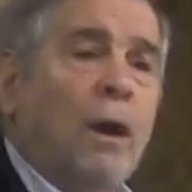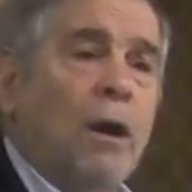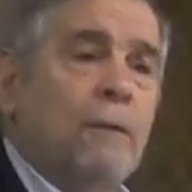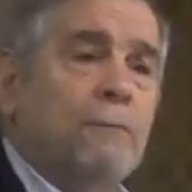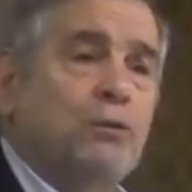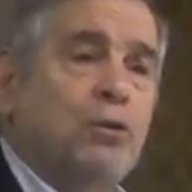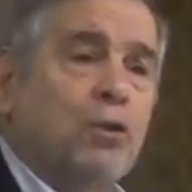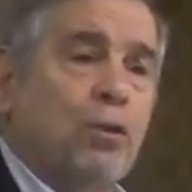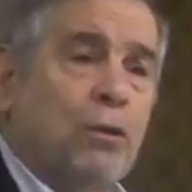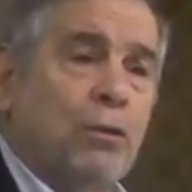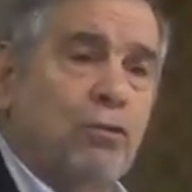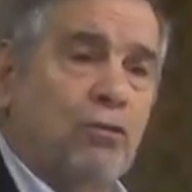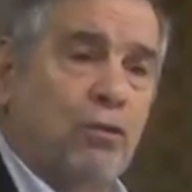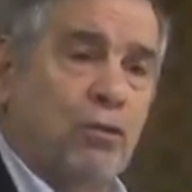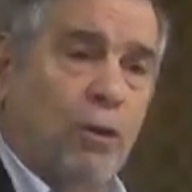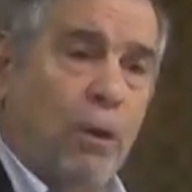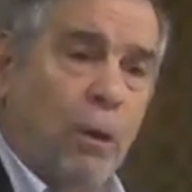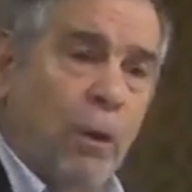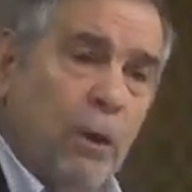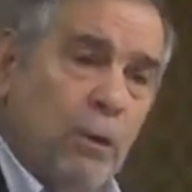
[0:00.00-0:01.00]
of George
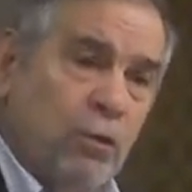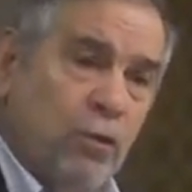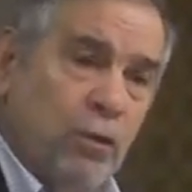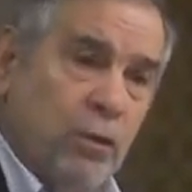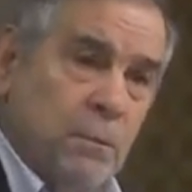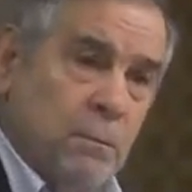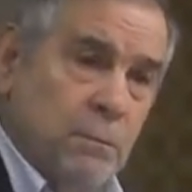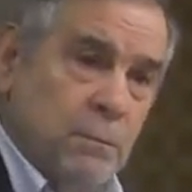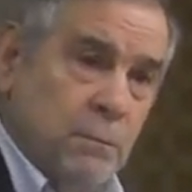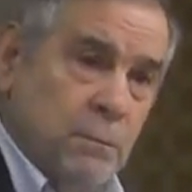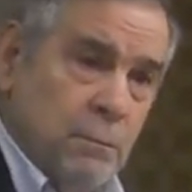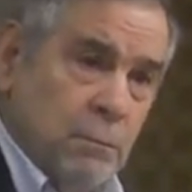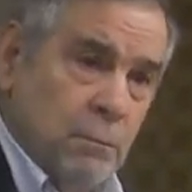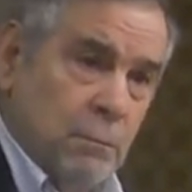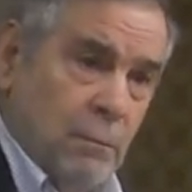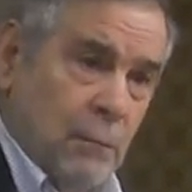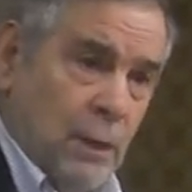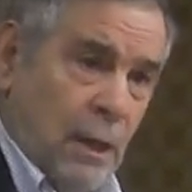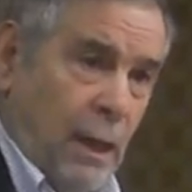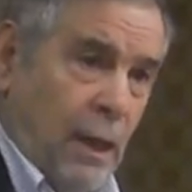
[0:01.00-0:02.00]
Soros
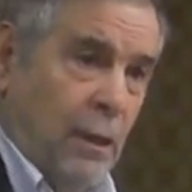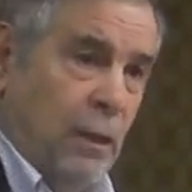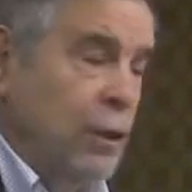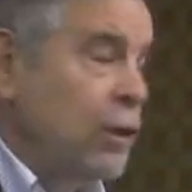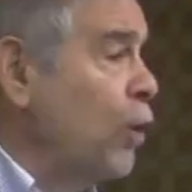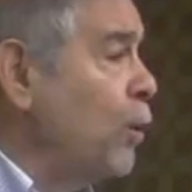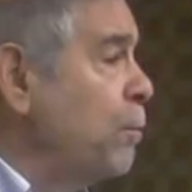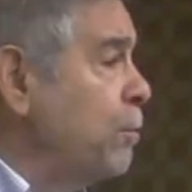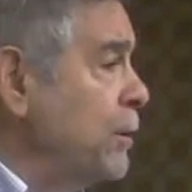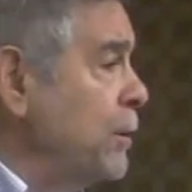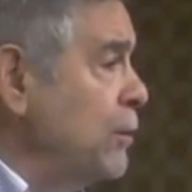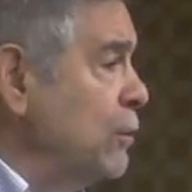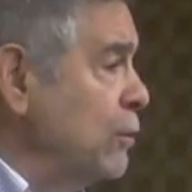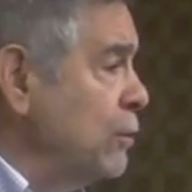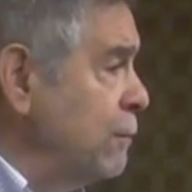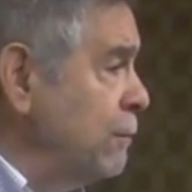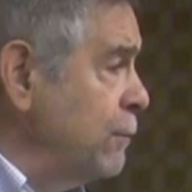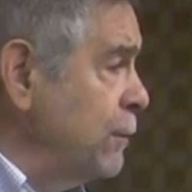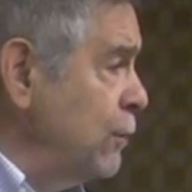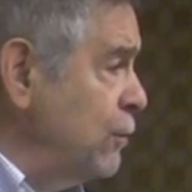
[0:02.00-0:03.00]
and the Open
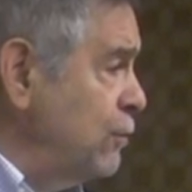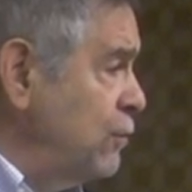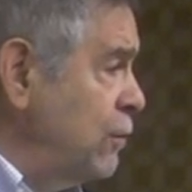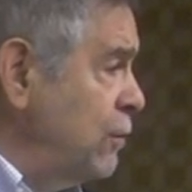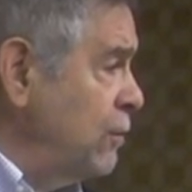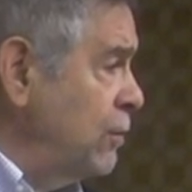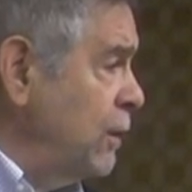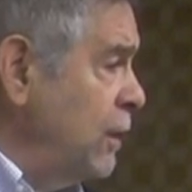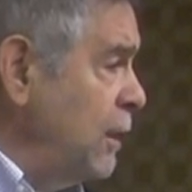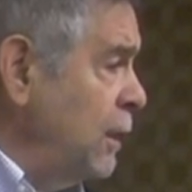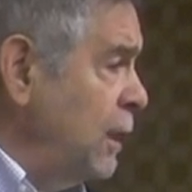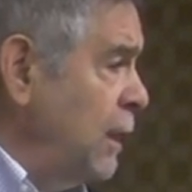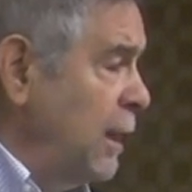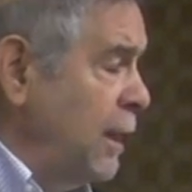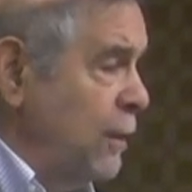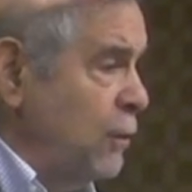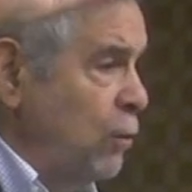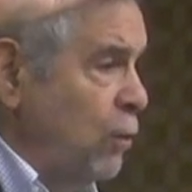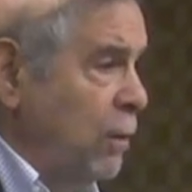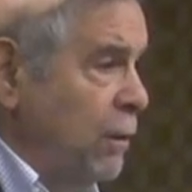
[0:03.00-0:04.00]
University
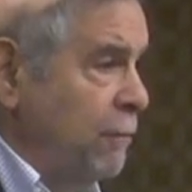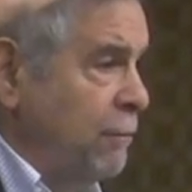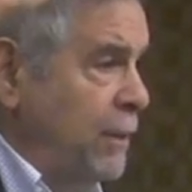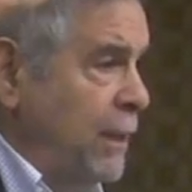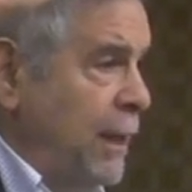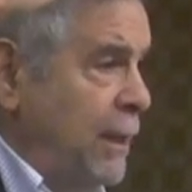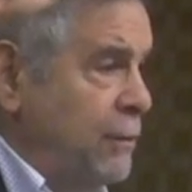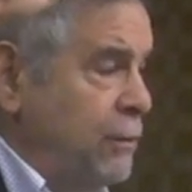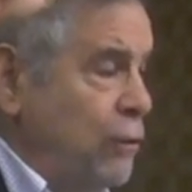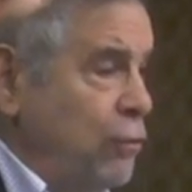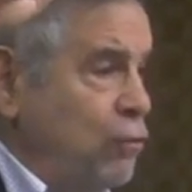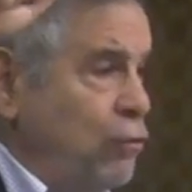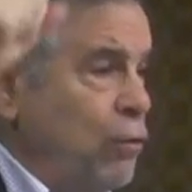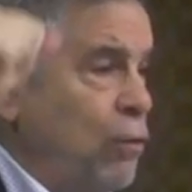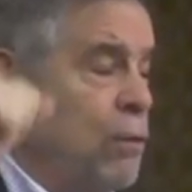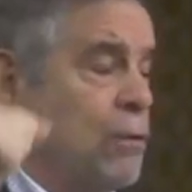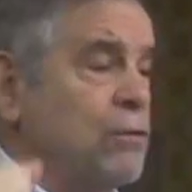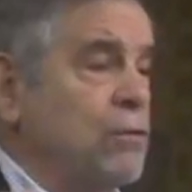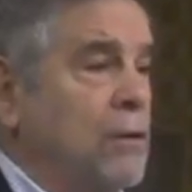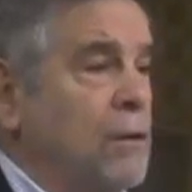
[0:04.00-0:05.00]
and all of that, the
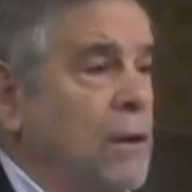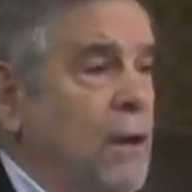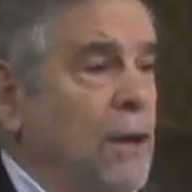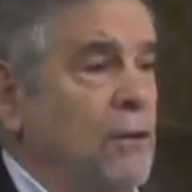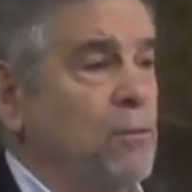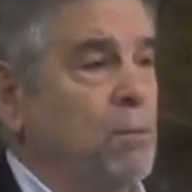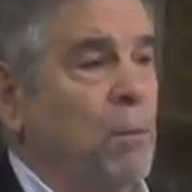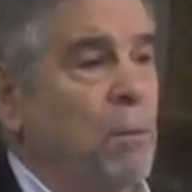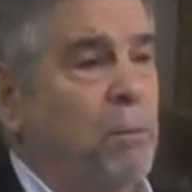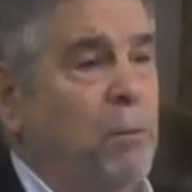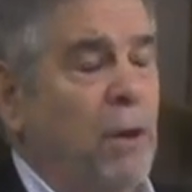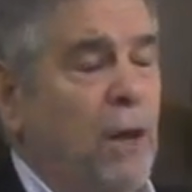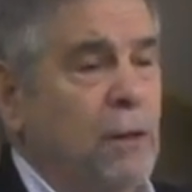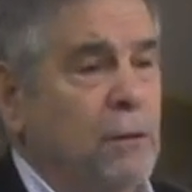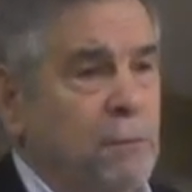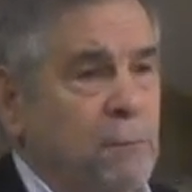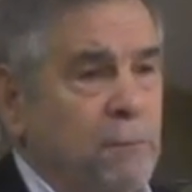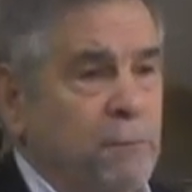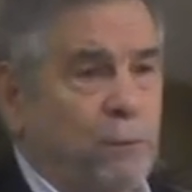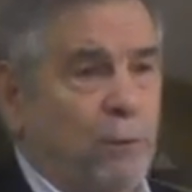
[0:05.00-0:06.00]
Jew as a
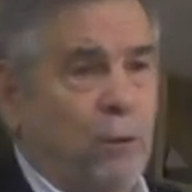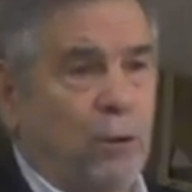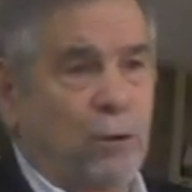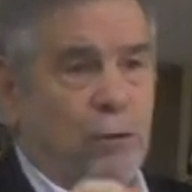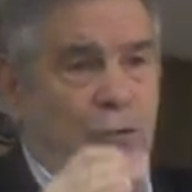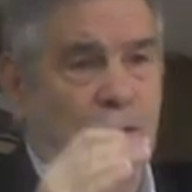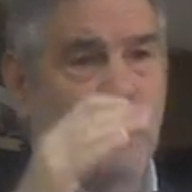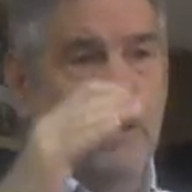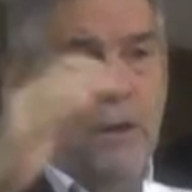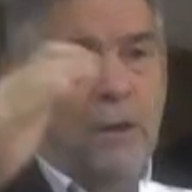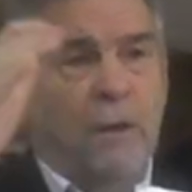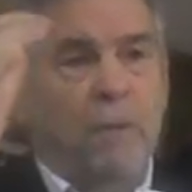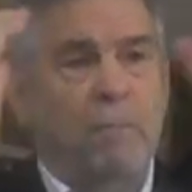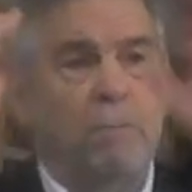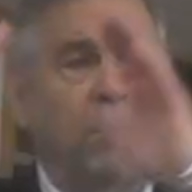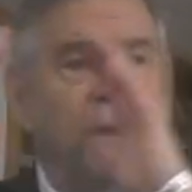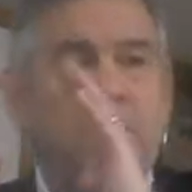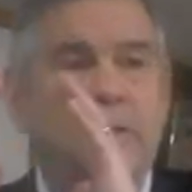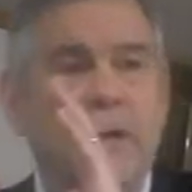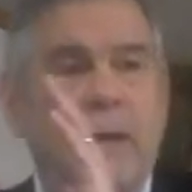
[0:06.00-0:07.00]
cosmopolitan force
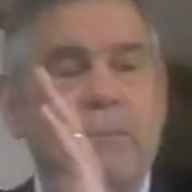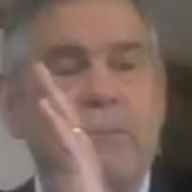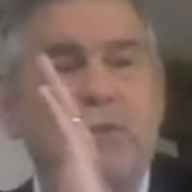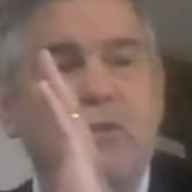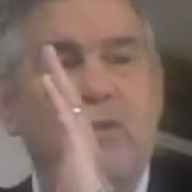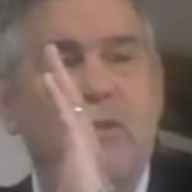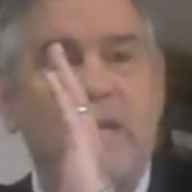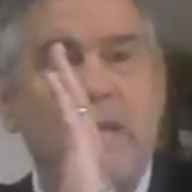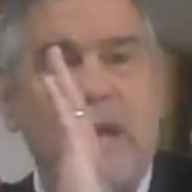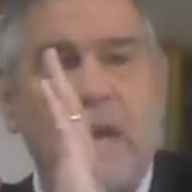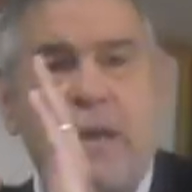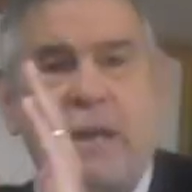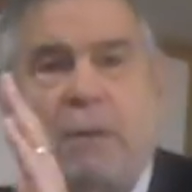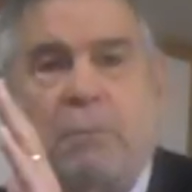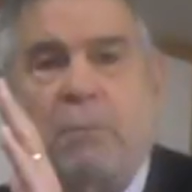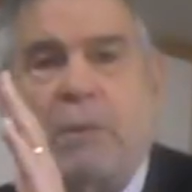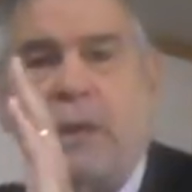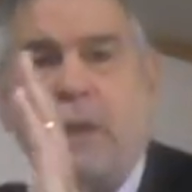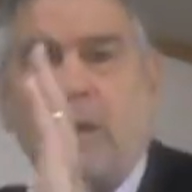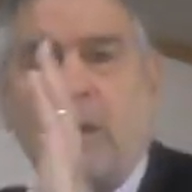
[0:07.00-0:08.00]
becomes the
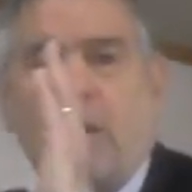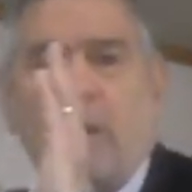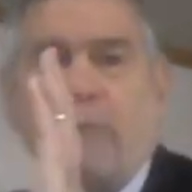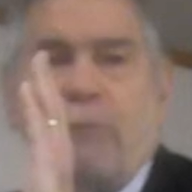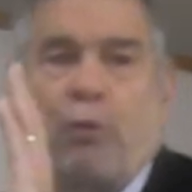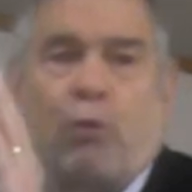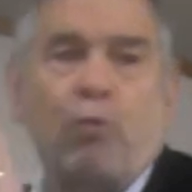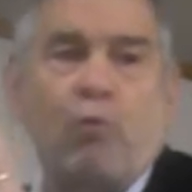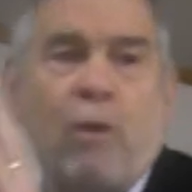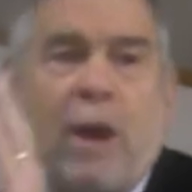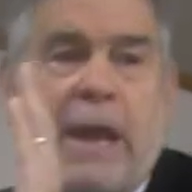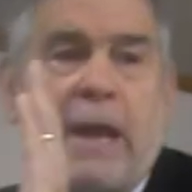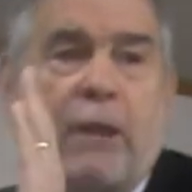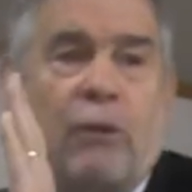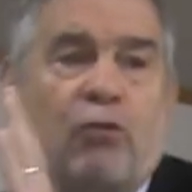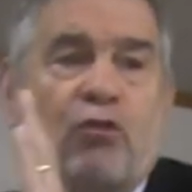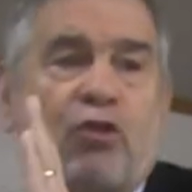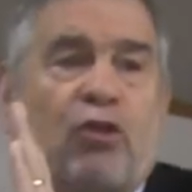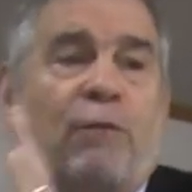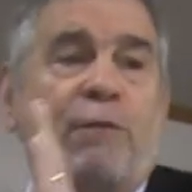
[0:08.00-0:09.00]
enemy of a
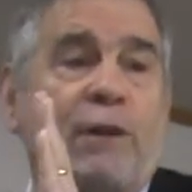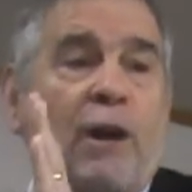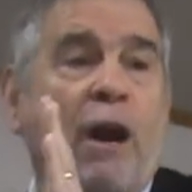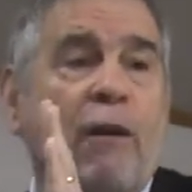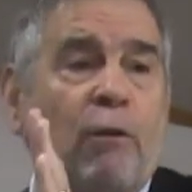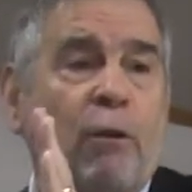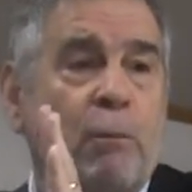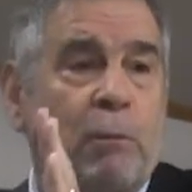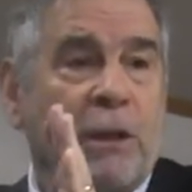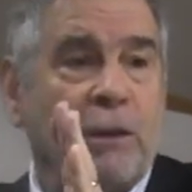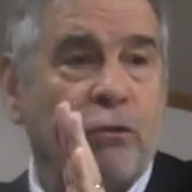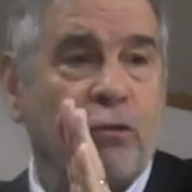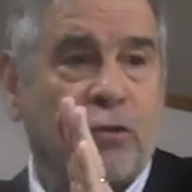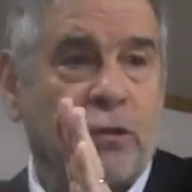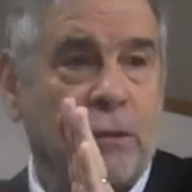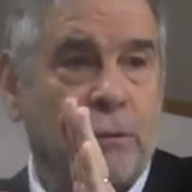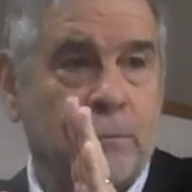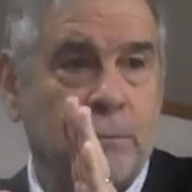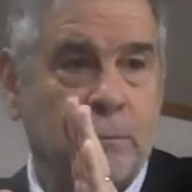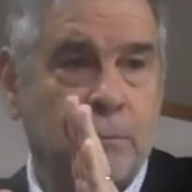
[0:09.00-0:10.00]
range of governments